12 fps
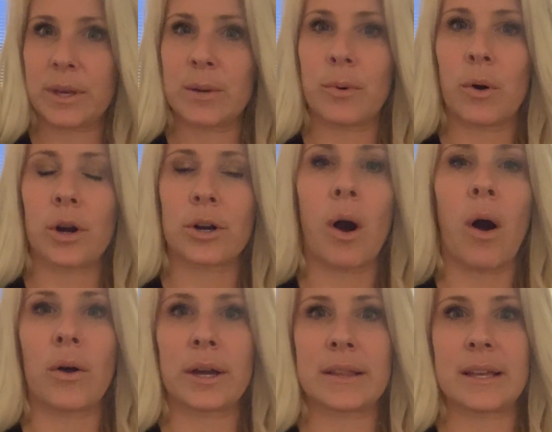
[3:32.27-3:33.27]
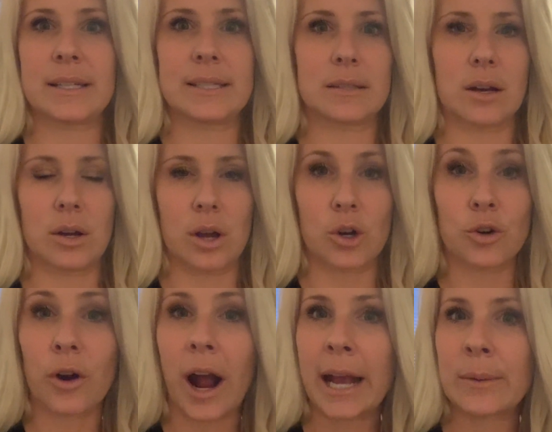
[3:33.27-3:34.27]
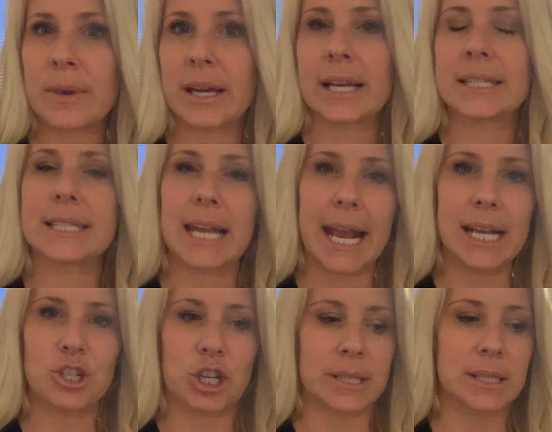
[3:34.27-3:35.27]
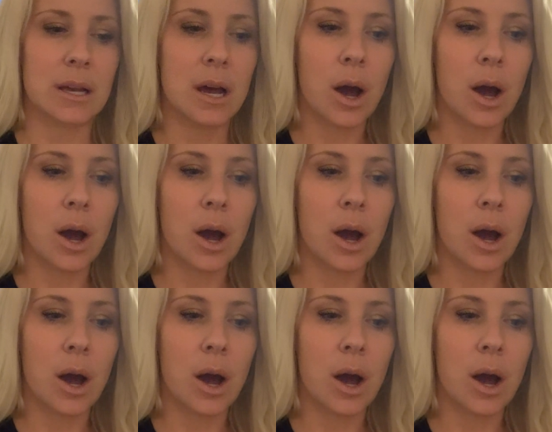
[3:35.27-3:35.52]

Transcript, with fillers: people are calling this a, a crime against Asians.